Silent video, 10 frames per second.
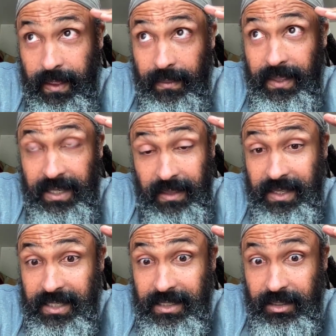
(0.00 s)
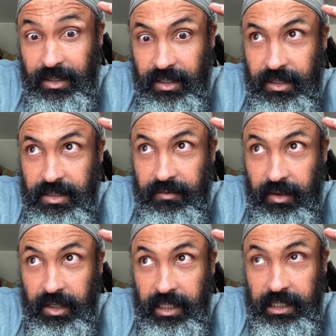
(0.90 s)
and this is a
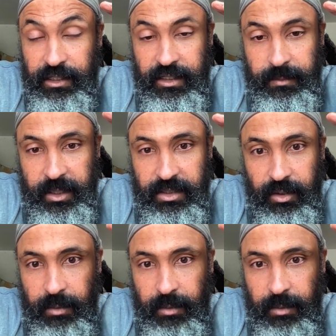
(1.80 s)
legitimate concern.